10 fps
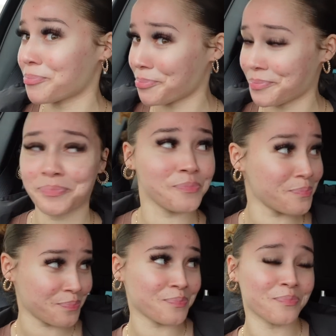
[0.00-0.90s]
Mm
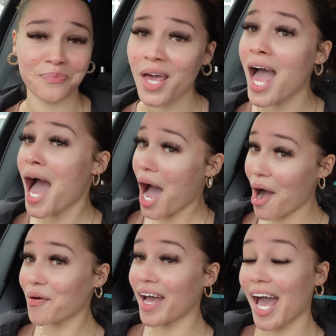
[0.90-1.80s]
-hmm.
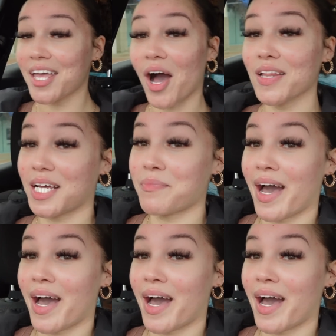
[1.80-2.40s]
Okay, y'all, look at